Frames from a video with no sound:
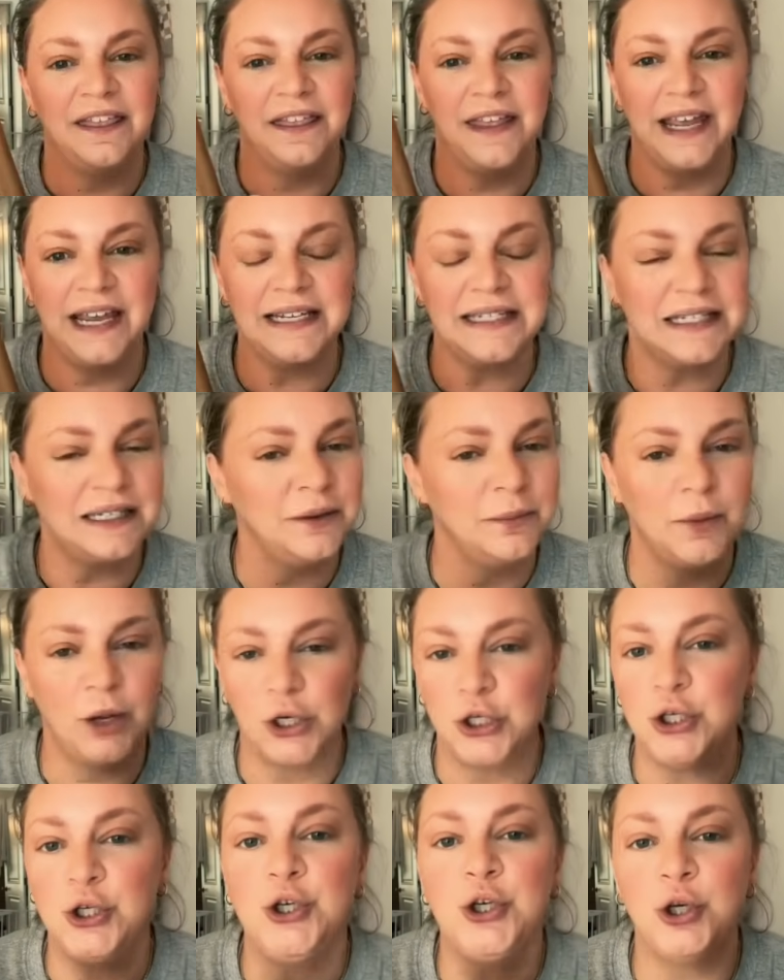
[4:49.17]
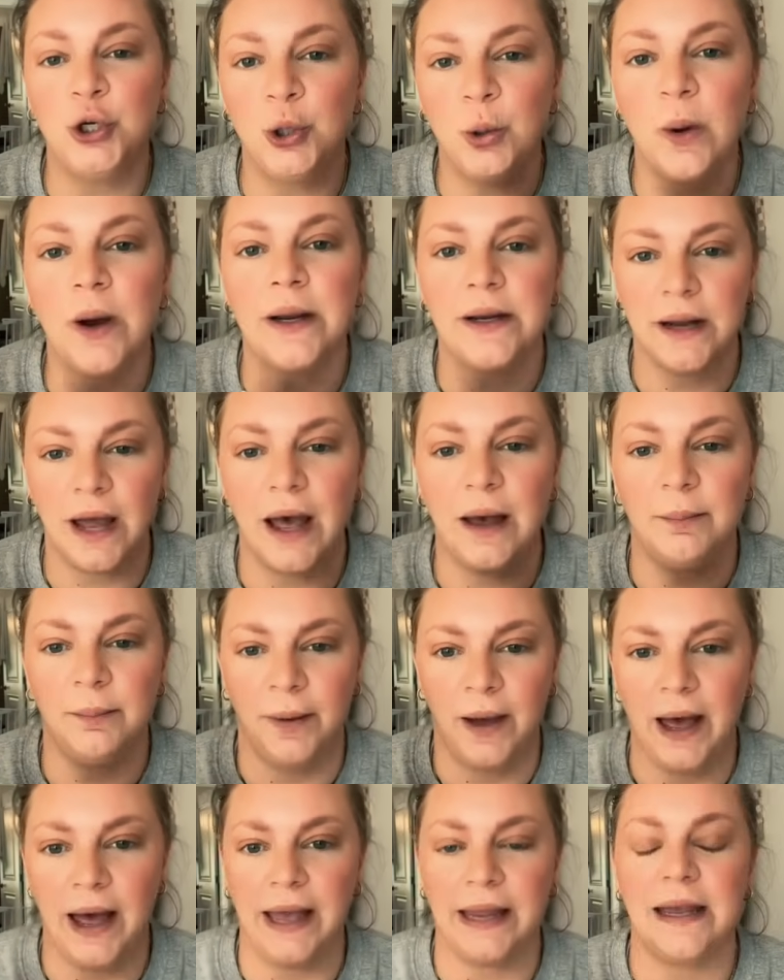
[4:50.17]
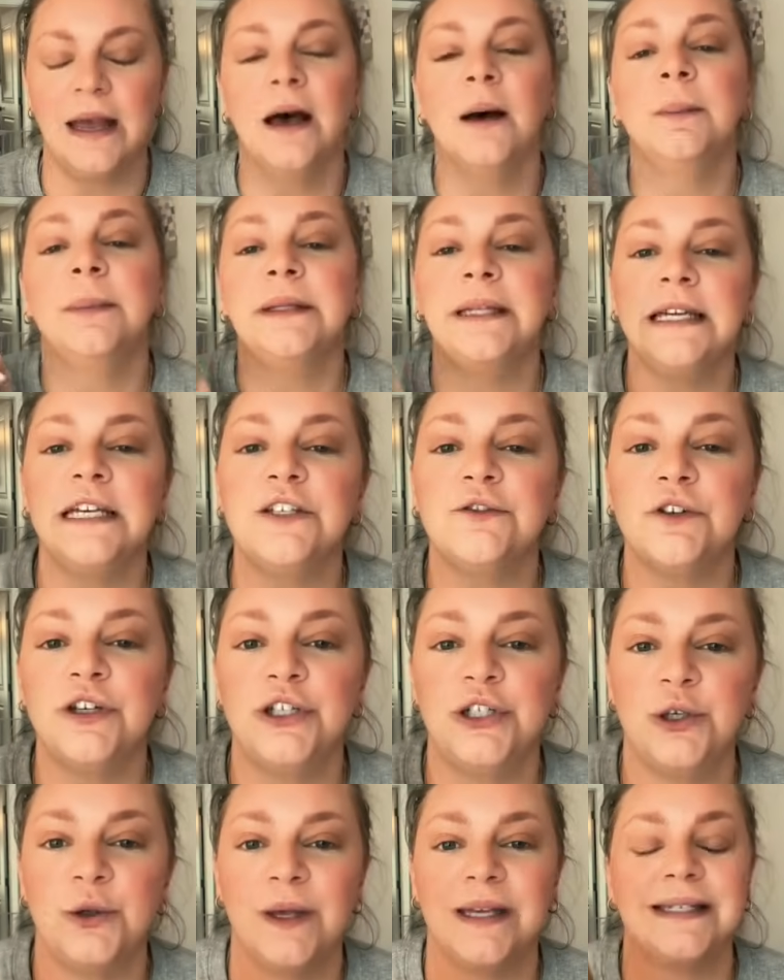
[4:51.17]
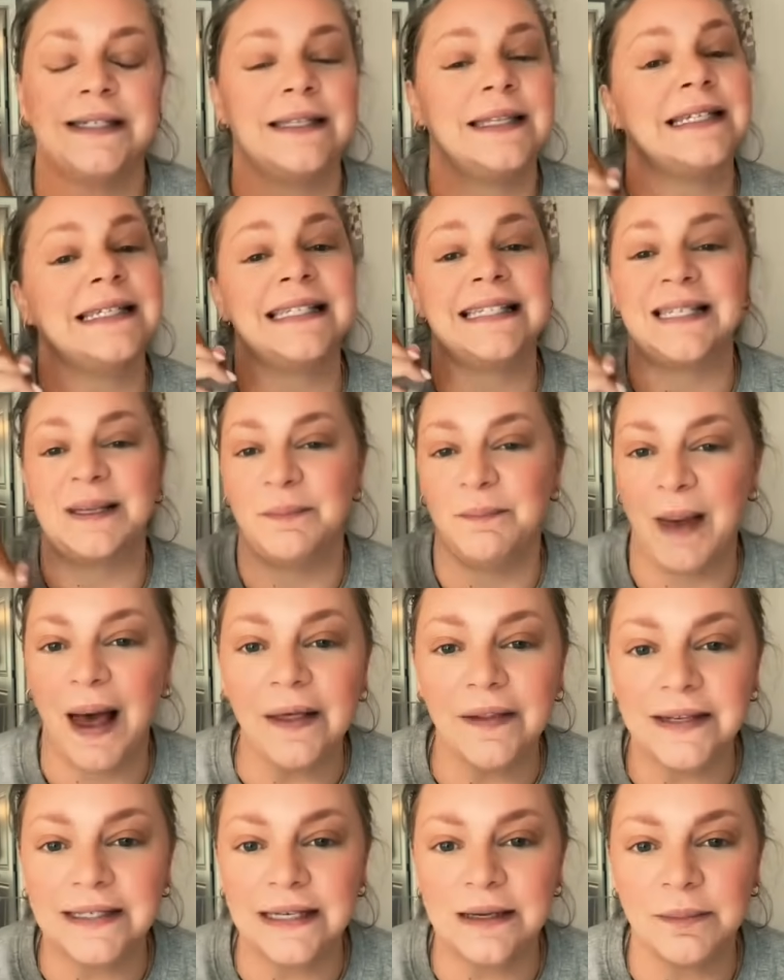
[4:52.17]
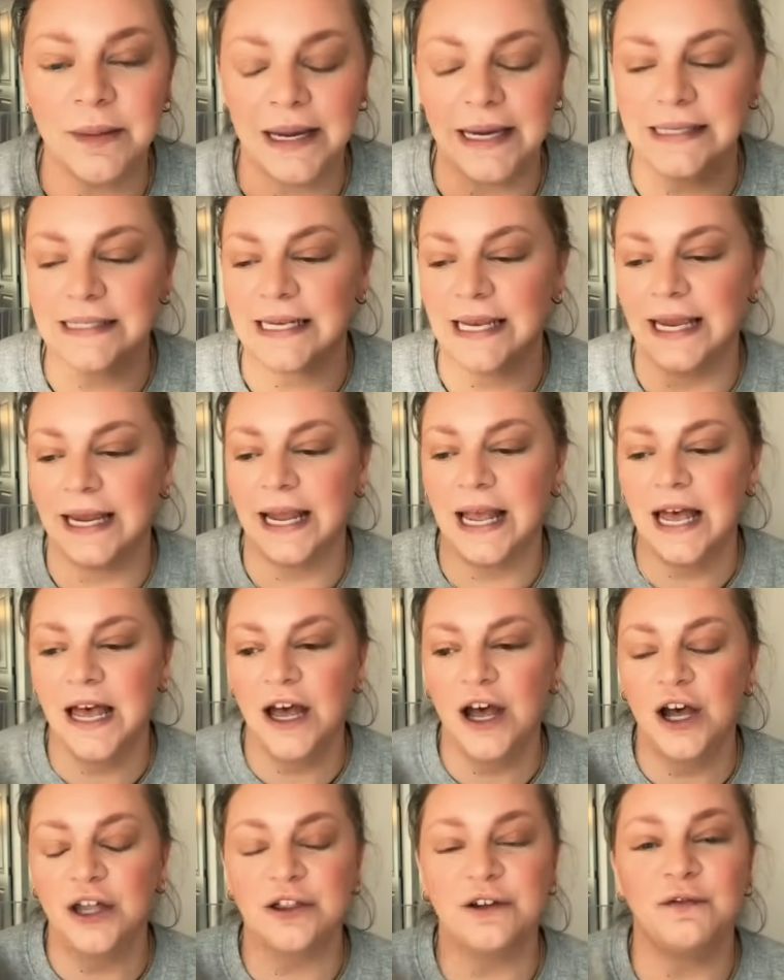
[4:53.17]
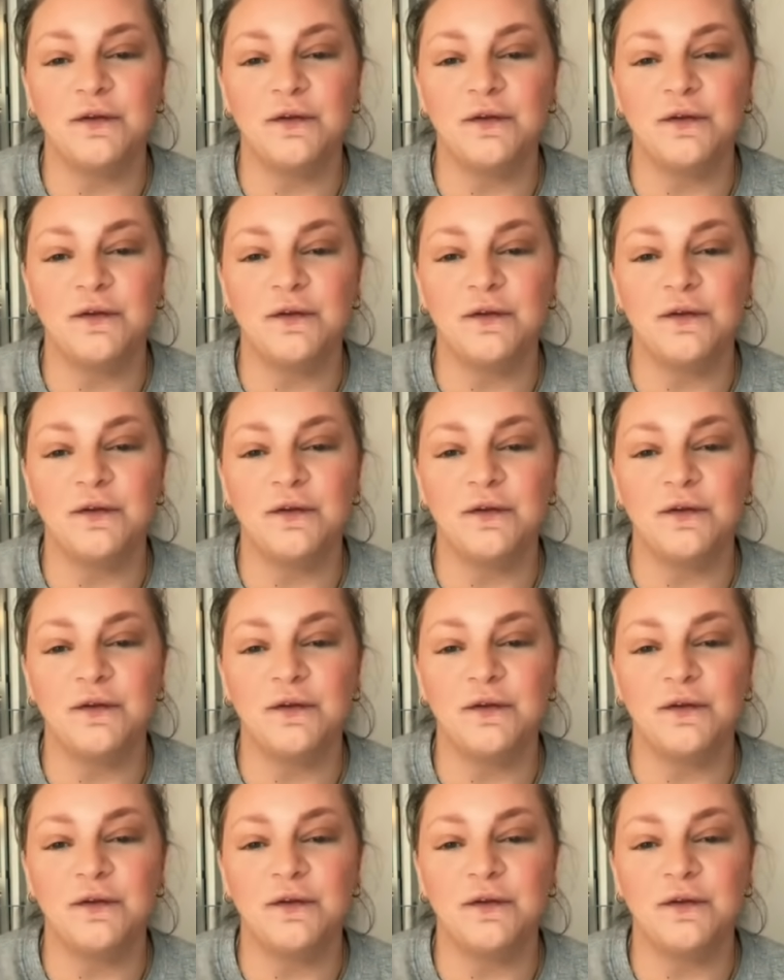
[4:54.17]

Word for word: This, do not buy. Please redo this. The smell is amazing.